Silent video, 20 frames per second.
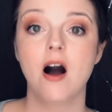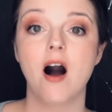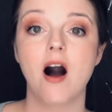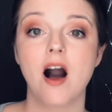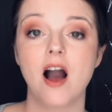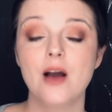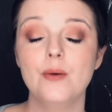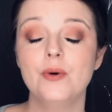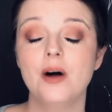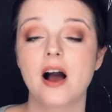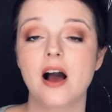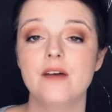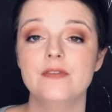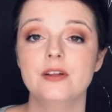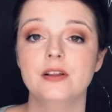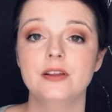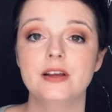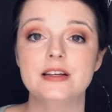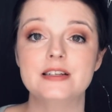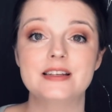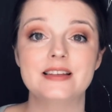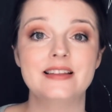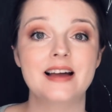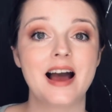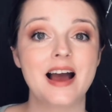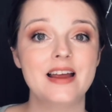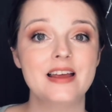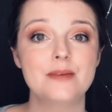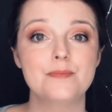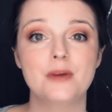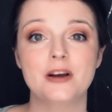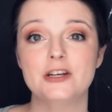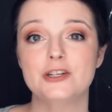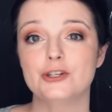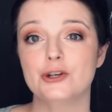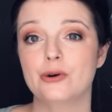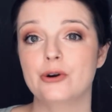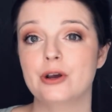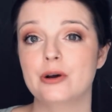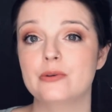I will have the link to that in my
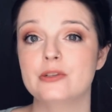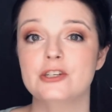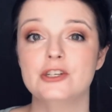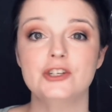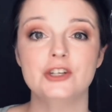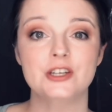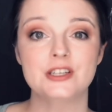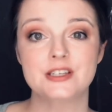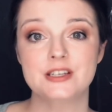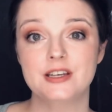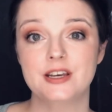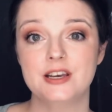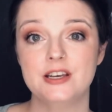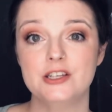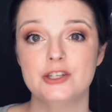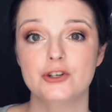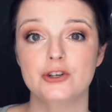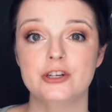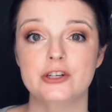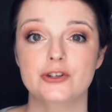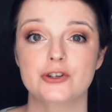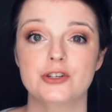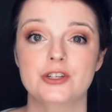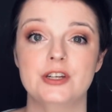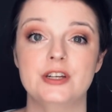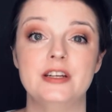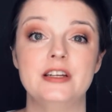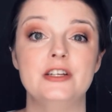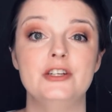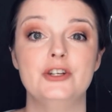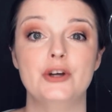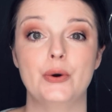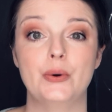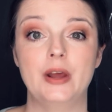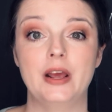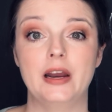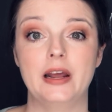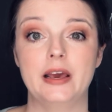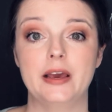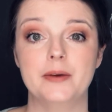show notes just in case you're interested in
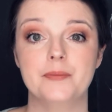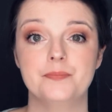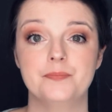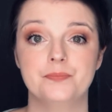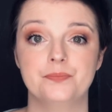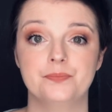donating.